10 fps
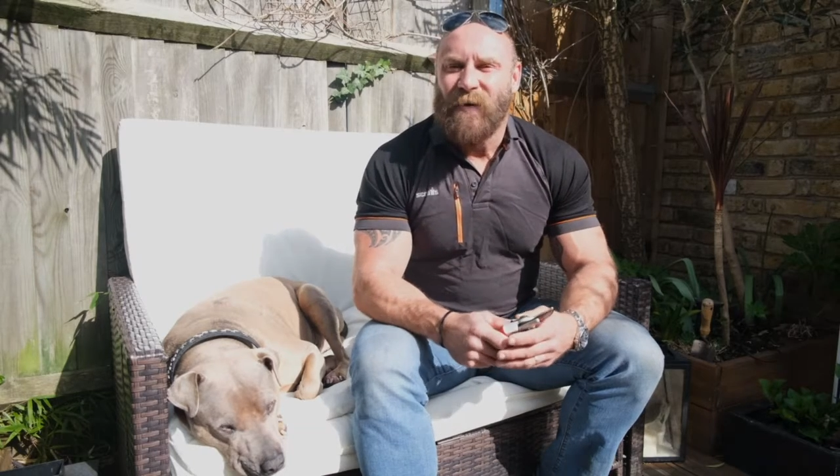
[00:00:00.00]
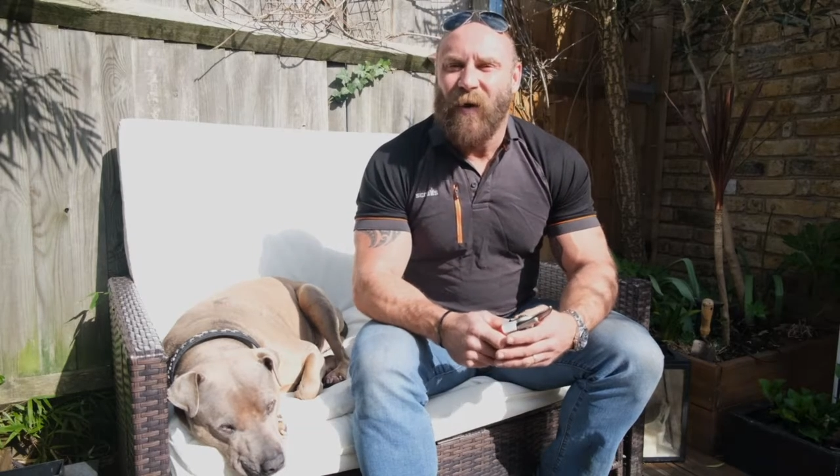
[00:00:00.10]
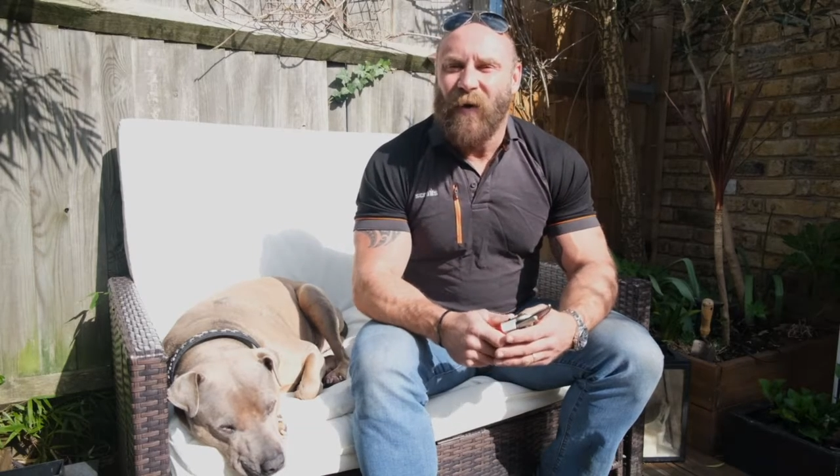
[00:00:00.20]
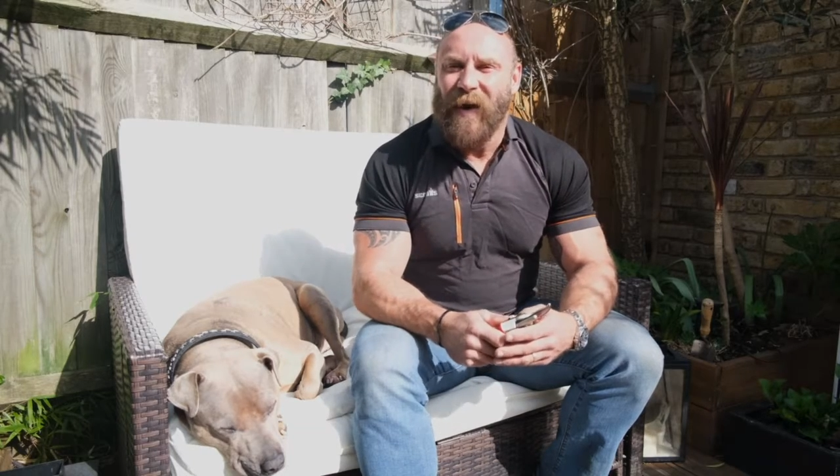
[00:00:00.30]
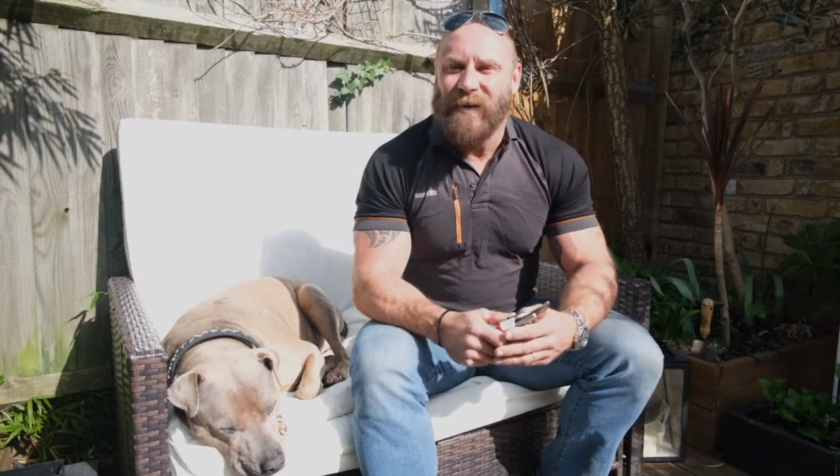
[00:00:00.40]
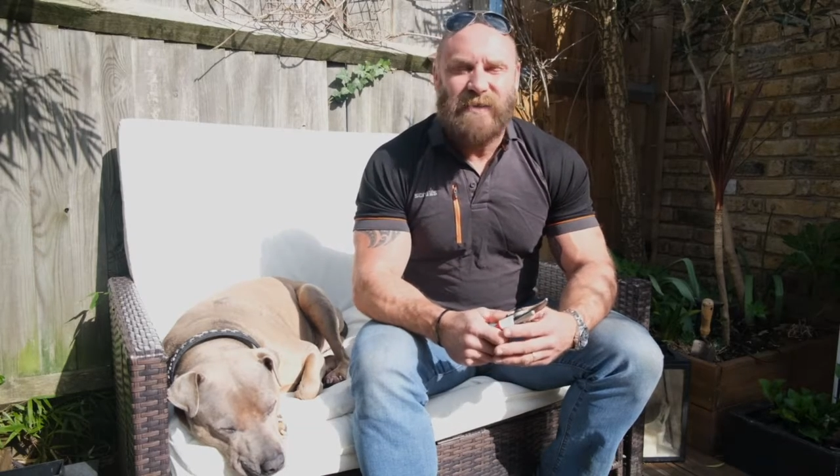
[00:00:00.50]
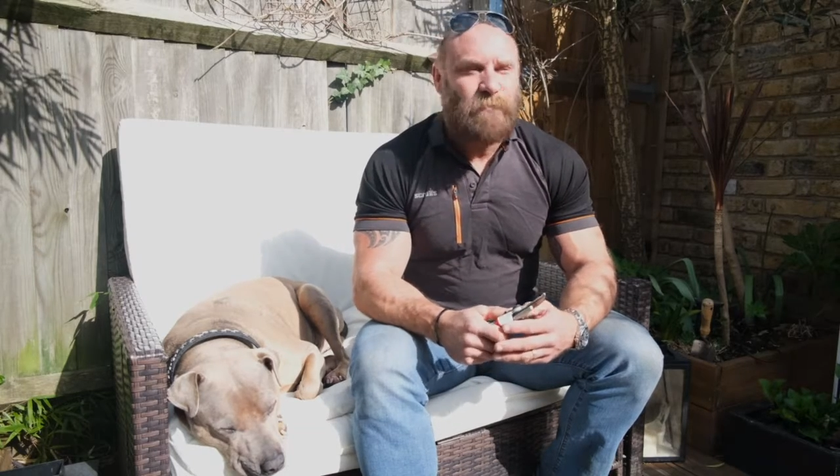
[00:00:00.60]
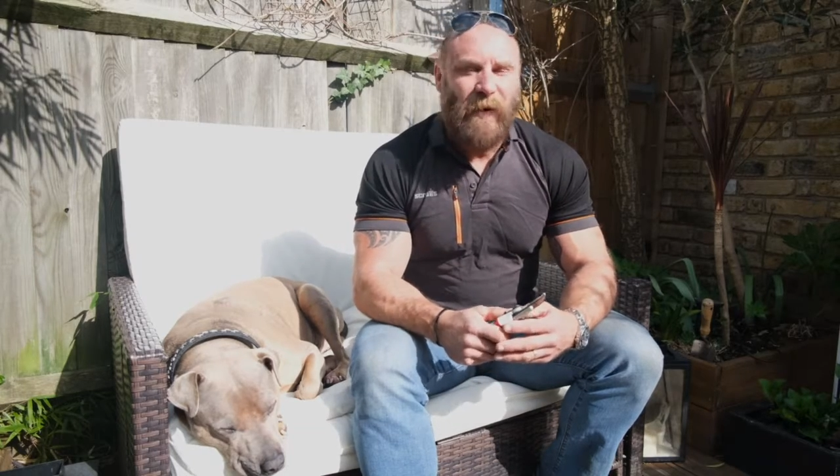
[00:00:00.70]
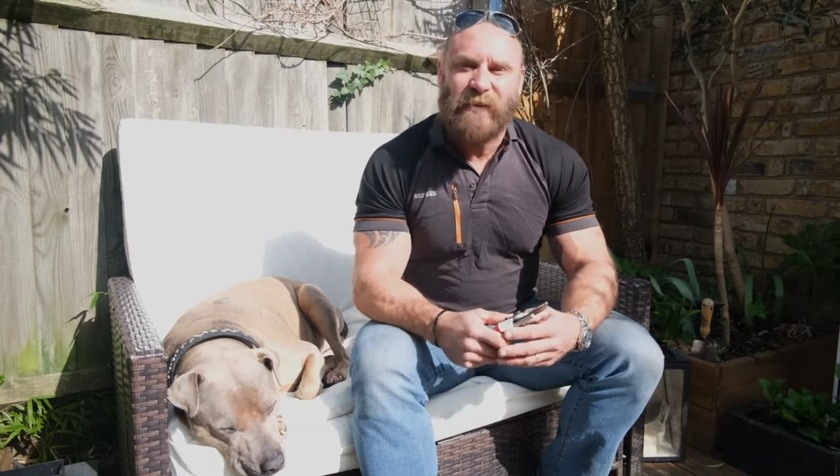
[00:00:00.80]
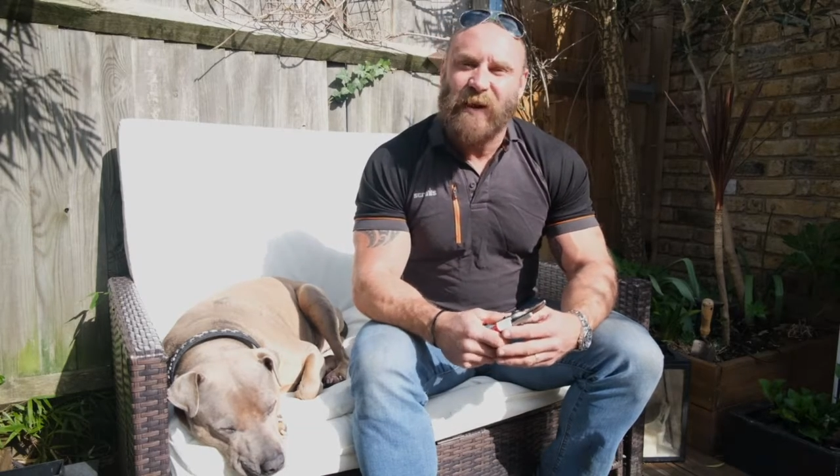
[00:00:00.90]
Well, it's
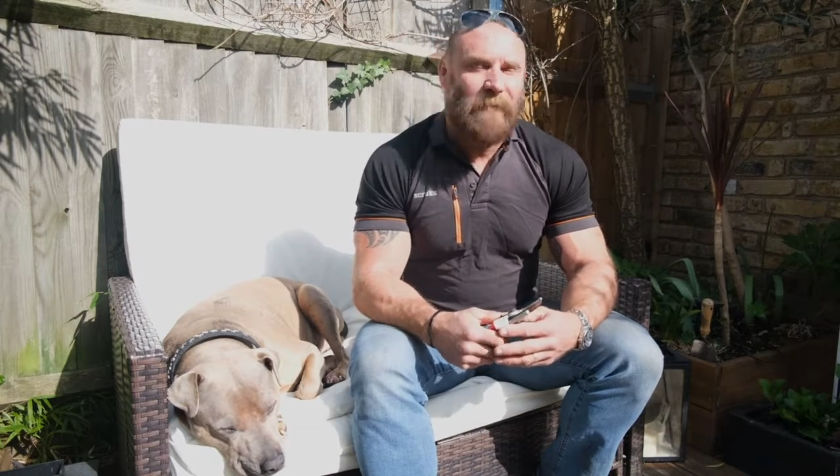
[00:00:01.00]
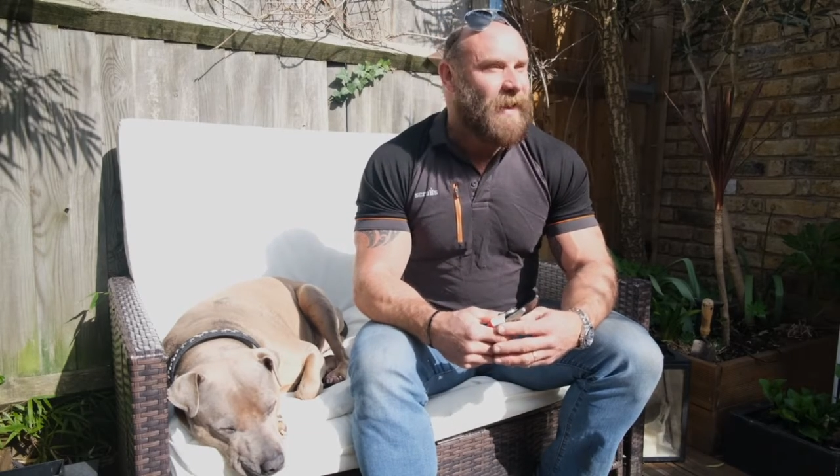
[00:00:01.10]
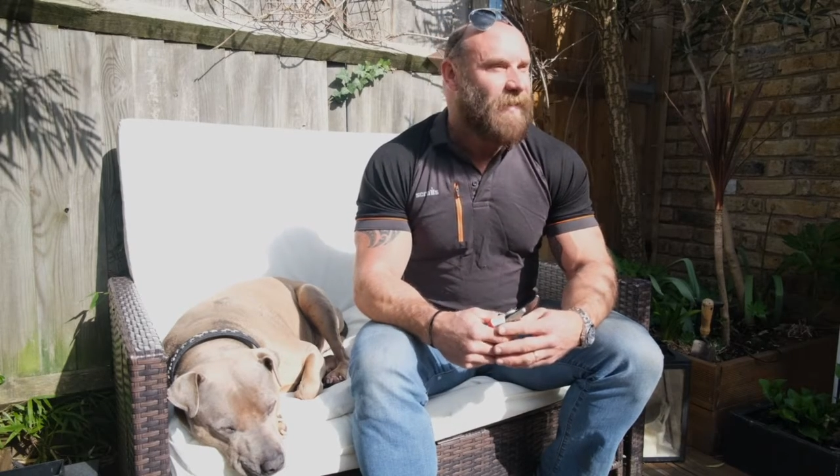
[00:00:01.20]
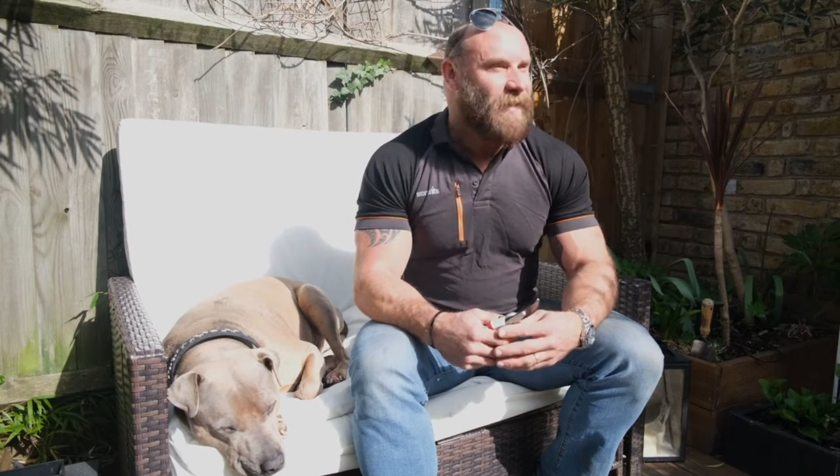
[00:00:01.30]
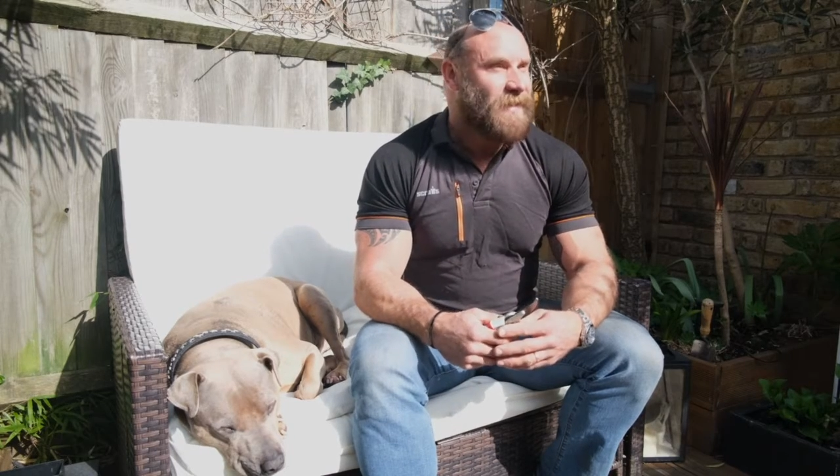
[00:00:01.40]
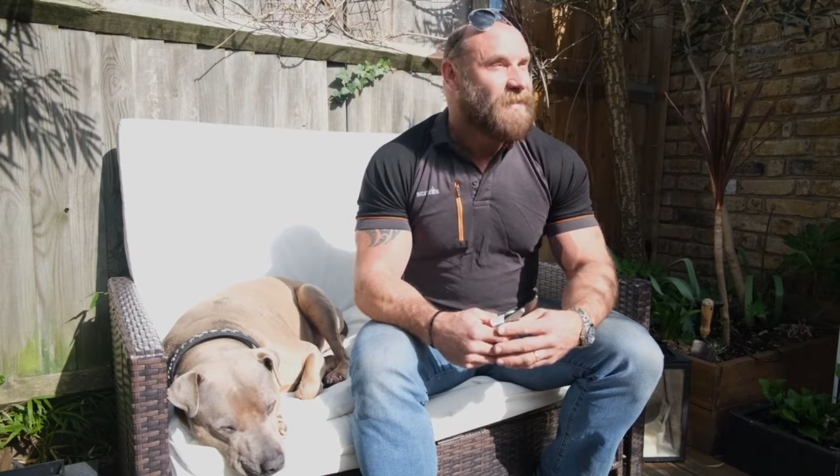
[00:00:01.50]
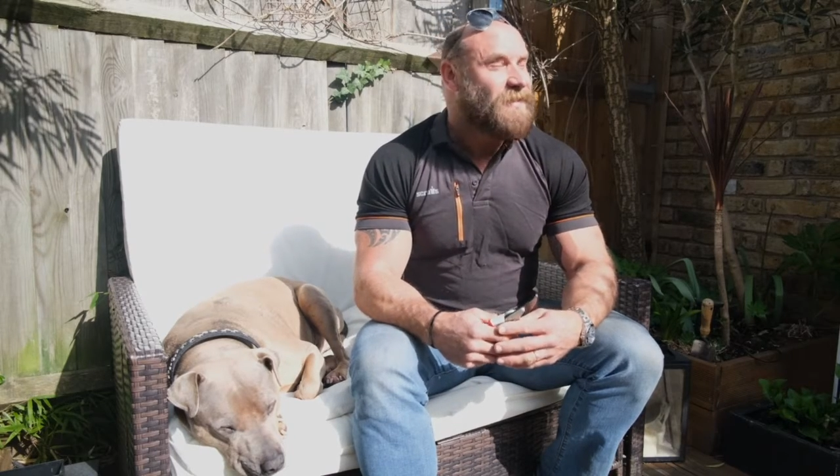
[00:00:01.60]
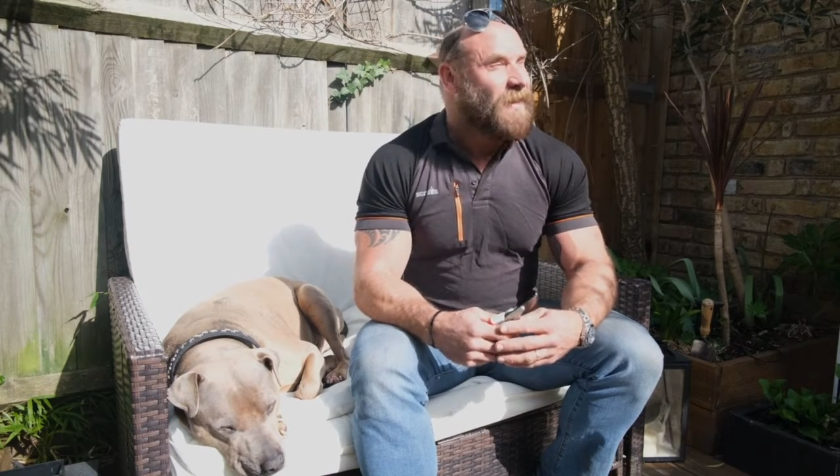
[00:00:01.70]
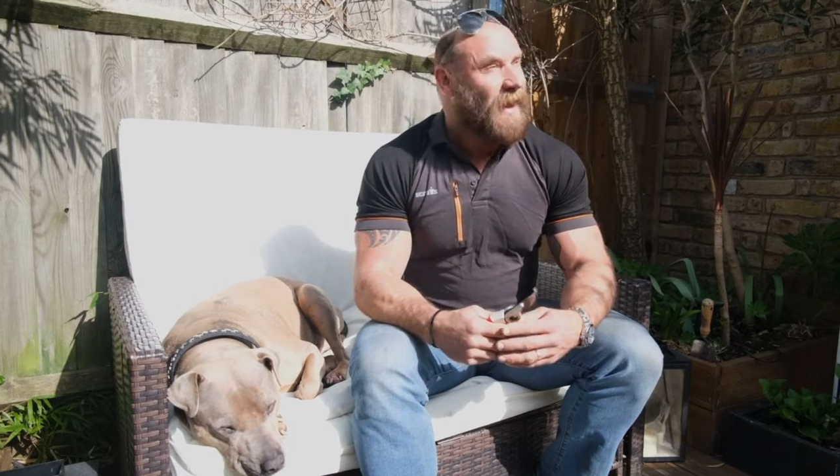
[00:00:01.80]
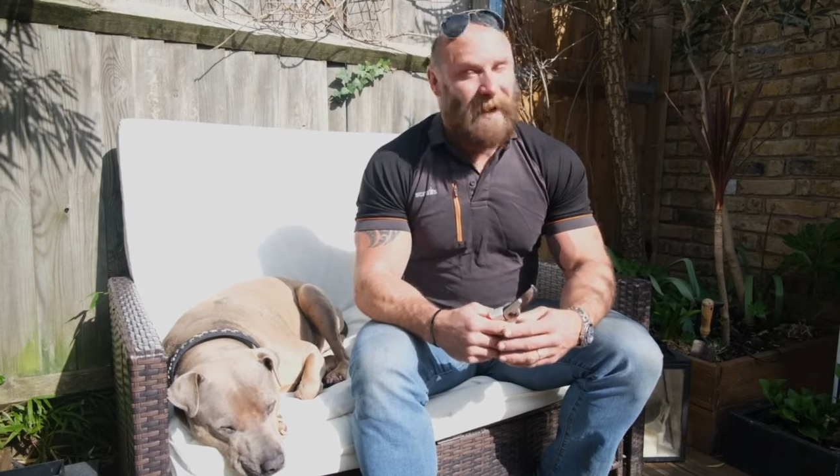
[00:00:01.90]
springtime here in
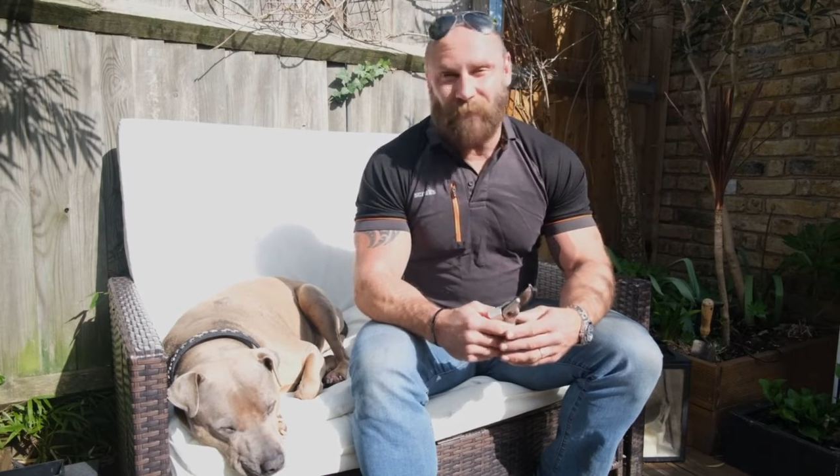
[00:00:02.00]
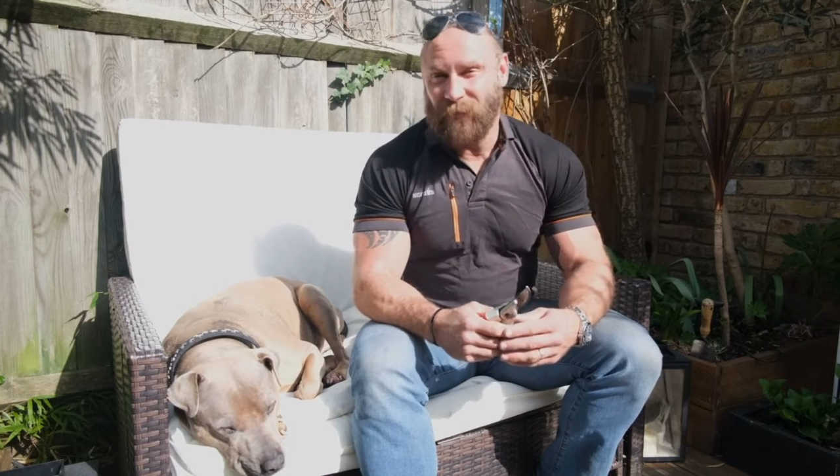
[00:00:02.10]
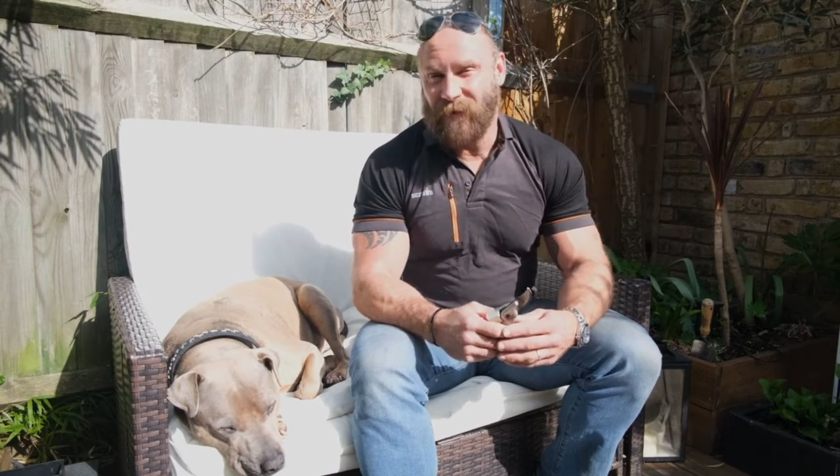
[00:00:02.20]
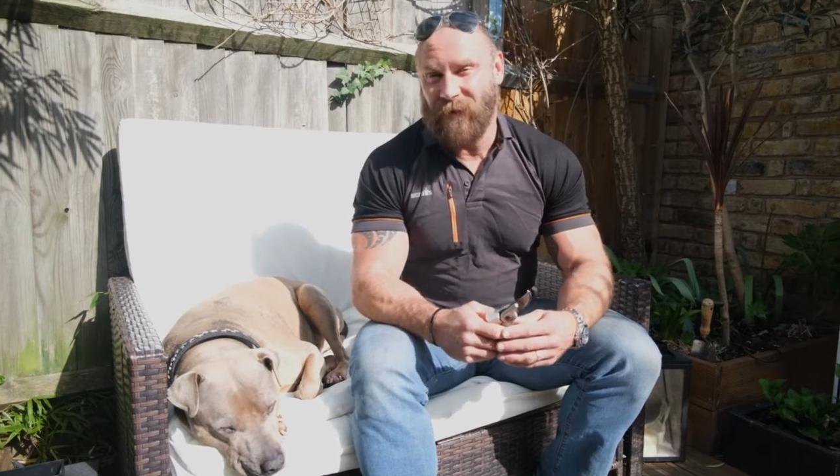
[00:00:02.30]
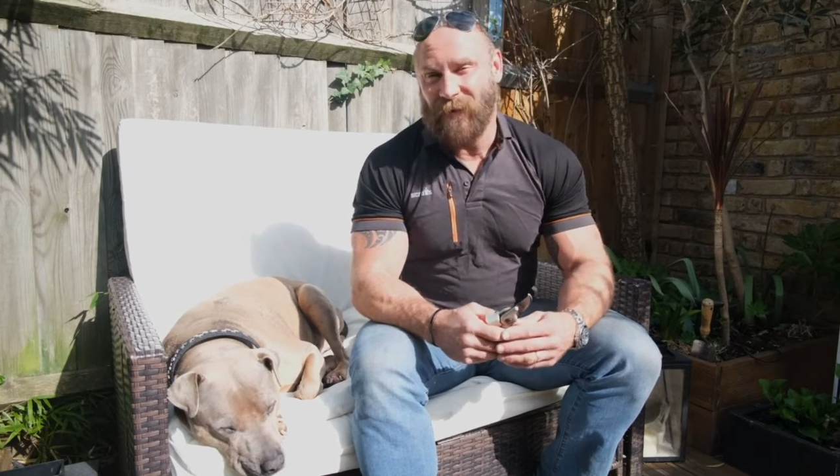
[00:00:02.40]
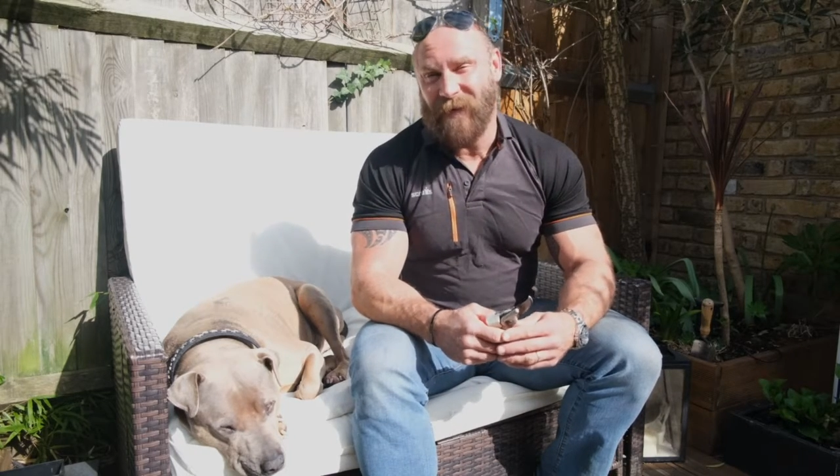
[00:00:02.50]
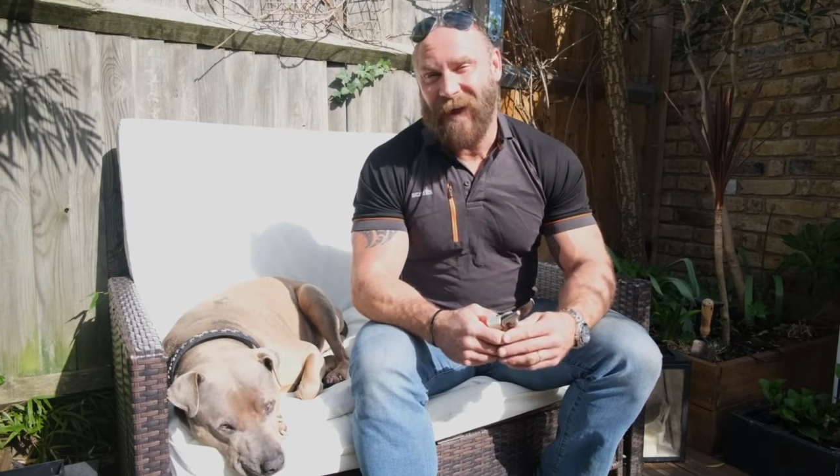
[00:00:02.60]
the UK,